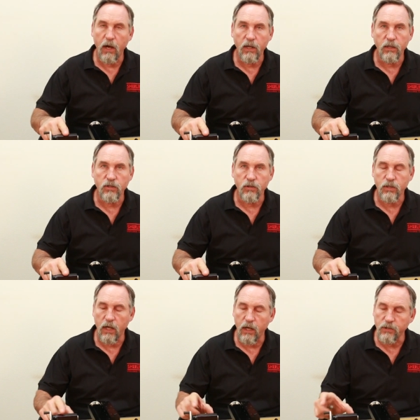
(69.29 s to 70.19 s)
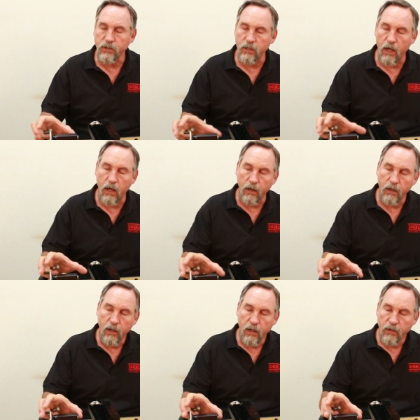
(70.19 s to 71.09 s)
height as your tailstock,
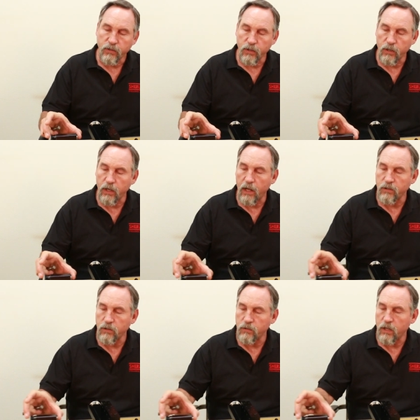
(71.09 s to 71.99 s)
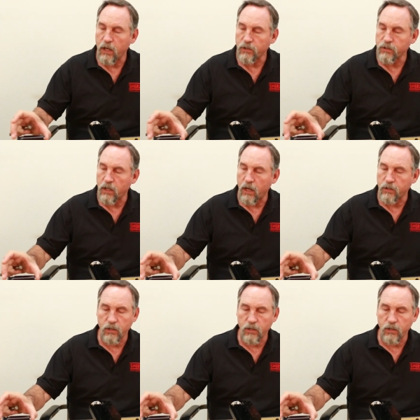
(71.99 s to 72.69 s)
so you cannot do tailstock